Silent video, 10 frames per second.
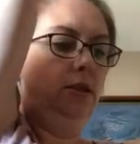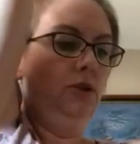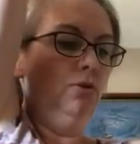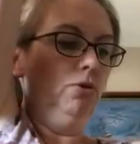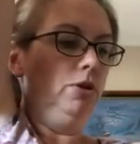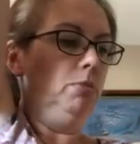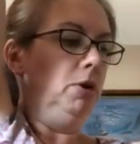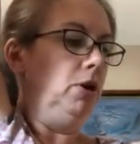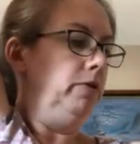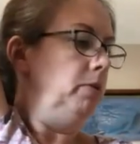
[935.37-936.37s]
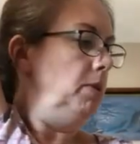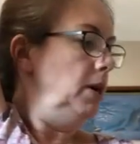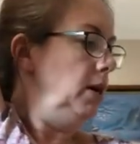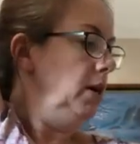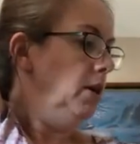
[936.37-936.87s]
to hook them over
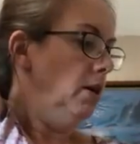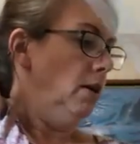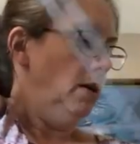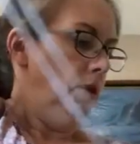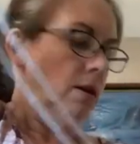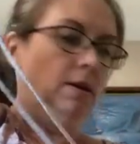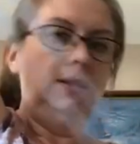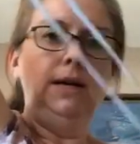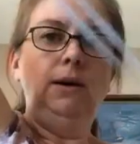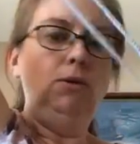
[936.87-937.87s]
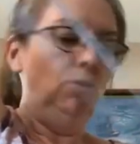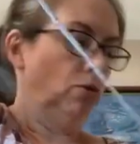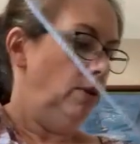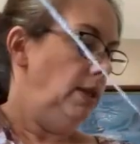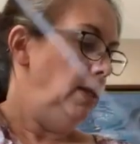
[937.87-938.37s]
my dowel
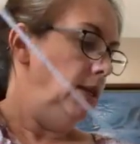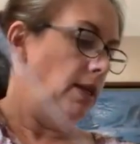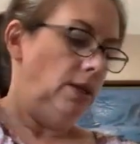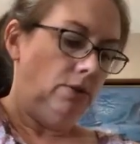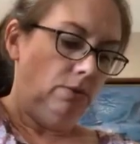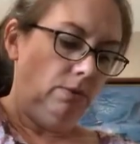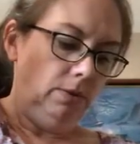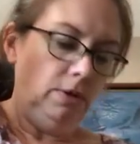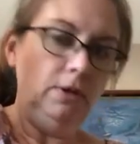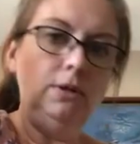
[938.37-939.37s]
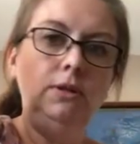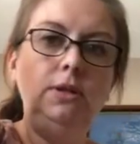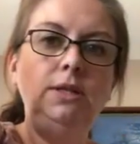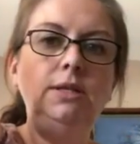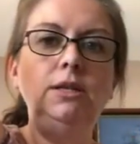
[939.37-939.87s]
or knitting needle.
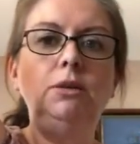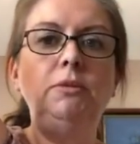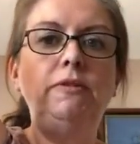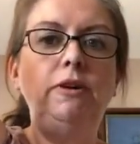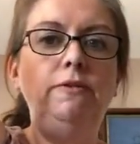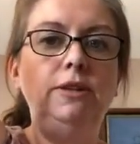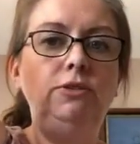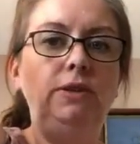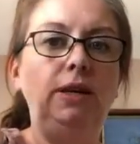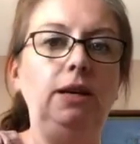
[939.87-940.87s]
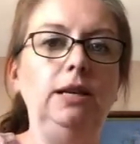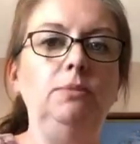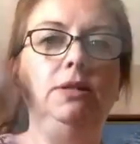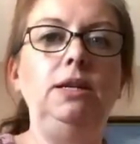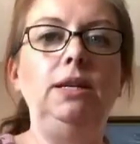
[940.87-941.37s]
This isn't going to be a very flattering angle
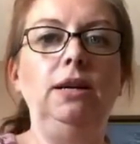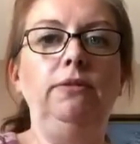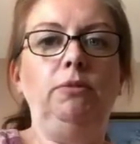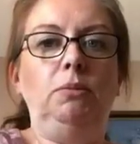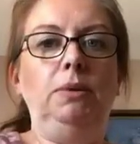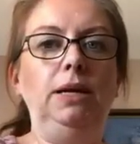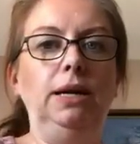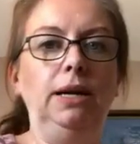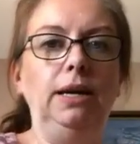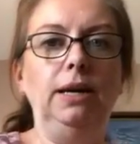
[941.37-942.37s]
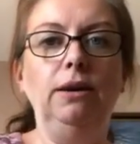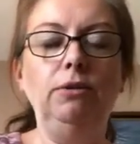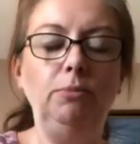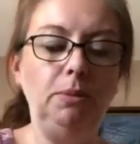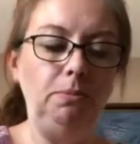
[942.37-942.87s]
I'm sitting at. I've got my belly hanging out
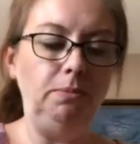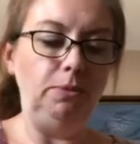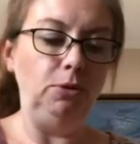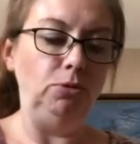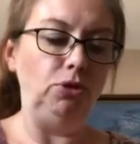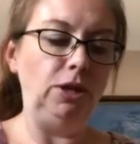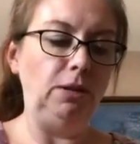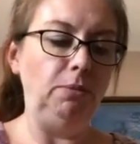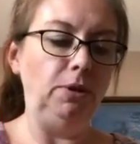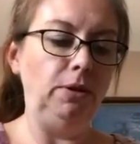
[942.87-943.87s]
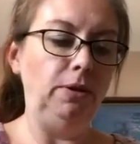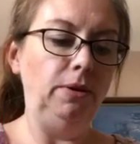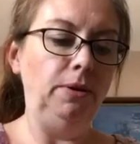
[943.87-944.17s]
and my double chin, but